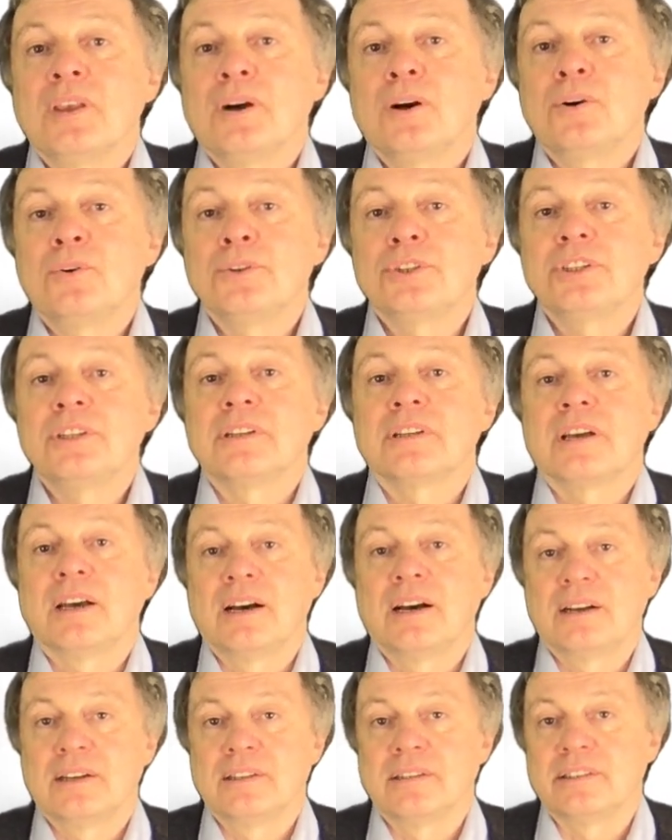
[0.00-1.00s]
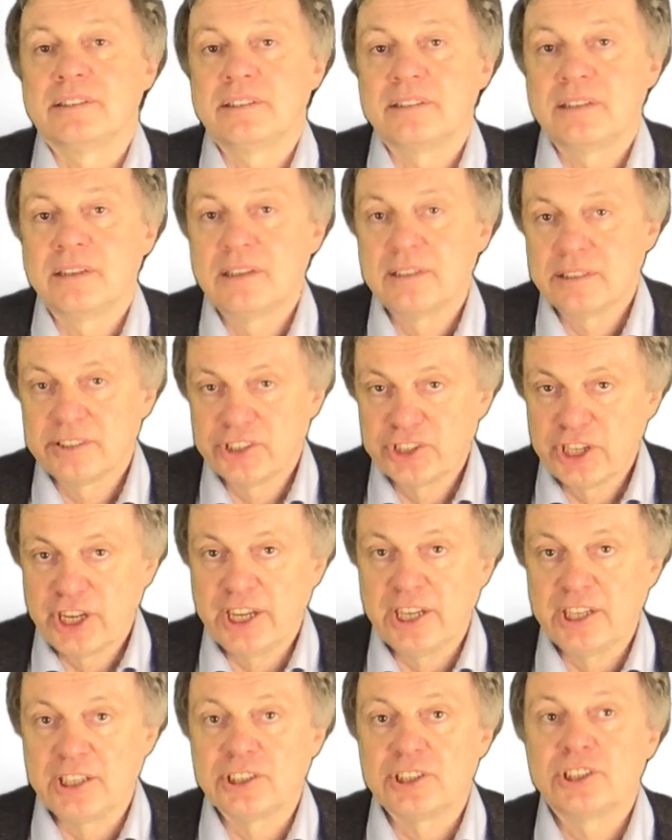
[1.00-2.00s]
ocean currents
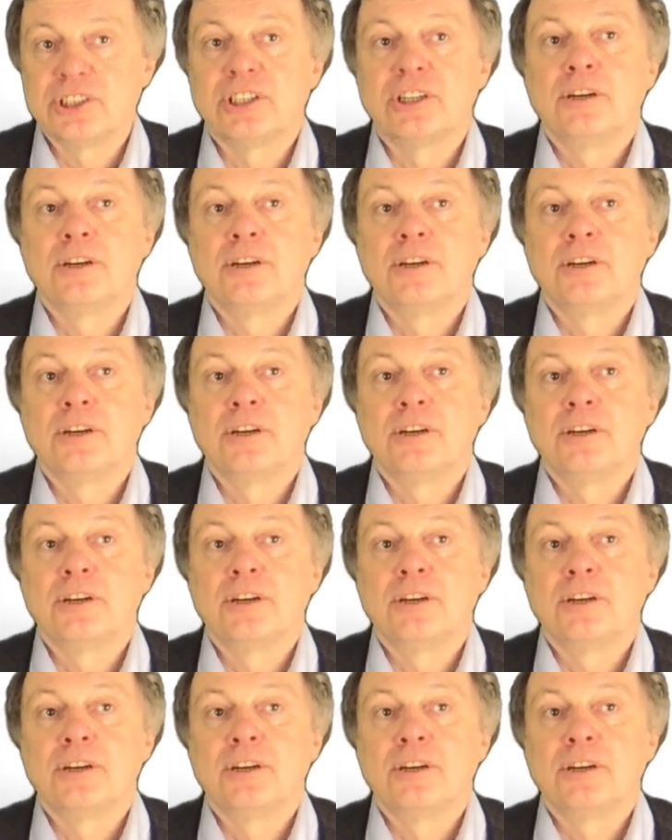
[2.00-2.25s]
change.